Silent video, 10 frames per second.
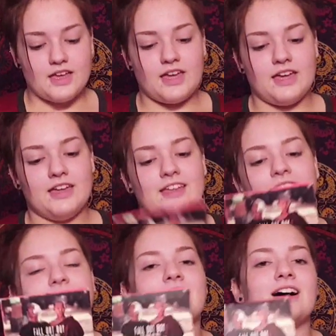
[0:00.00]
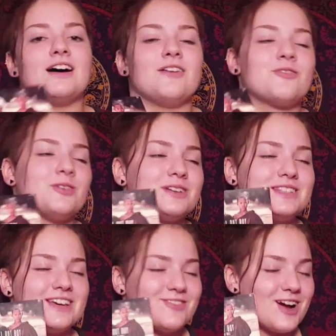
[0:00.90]
And of course,
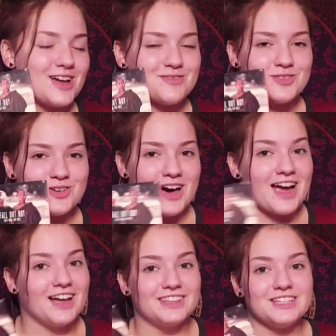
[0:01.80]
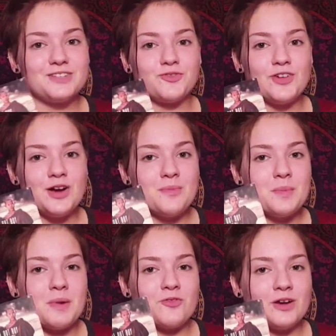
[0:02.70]
Save Rock and Roll. I got this
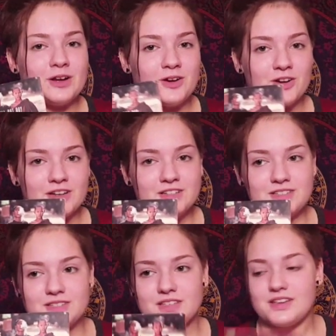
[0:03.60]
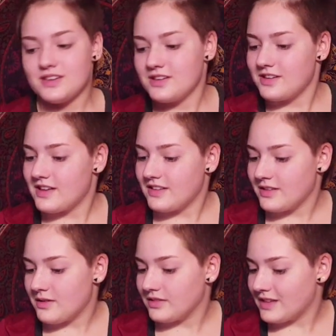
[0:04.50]
from my friend Chris
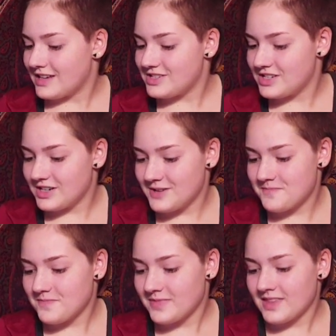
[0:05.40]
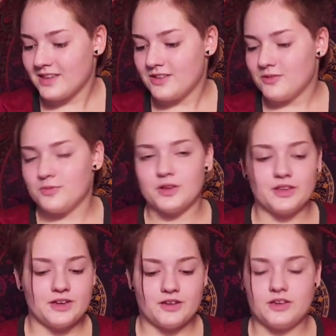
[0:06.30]
last year.
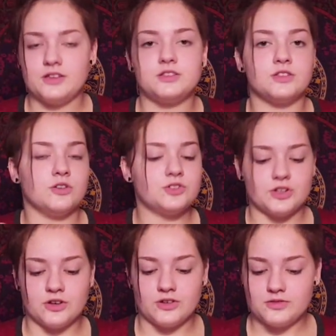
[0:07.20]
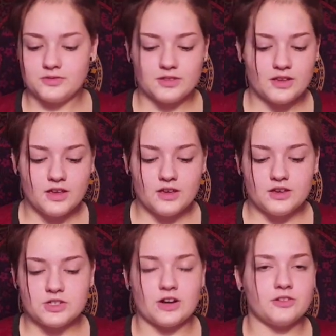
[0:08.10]
Really, he's so chill.
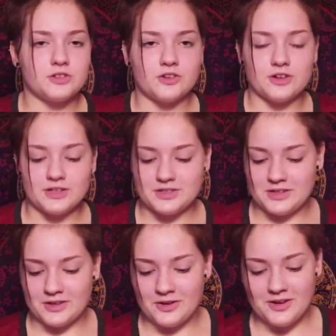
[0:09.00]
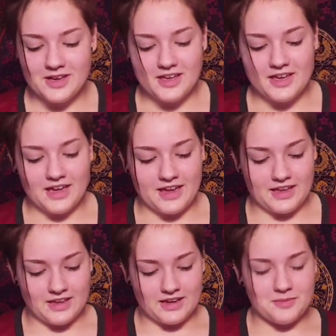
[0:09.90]
Shout out to Chris, you know.
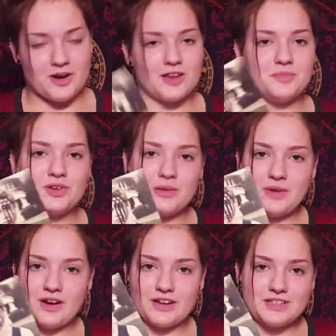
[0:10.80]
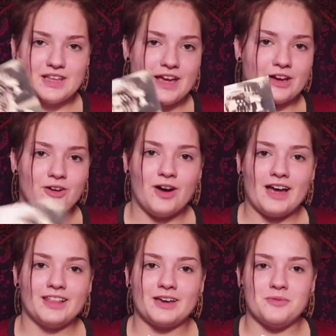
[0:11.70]
And American Beauty, American Psycho.
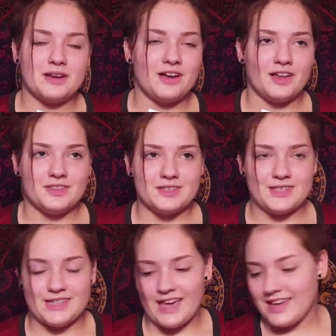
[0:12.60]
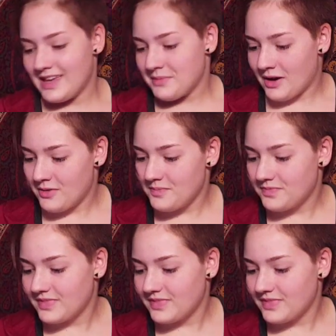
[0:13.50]
I like went and got this the day it came out.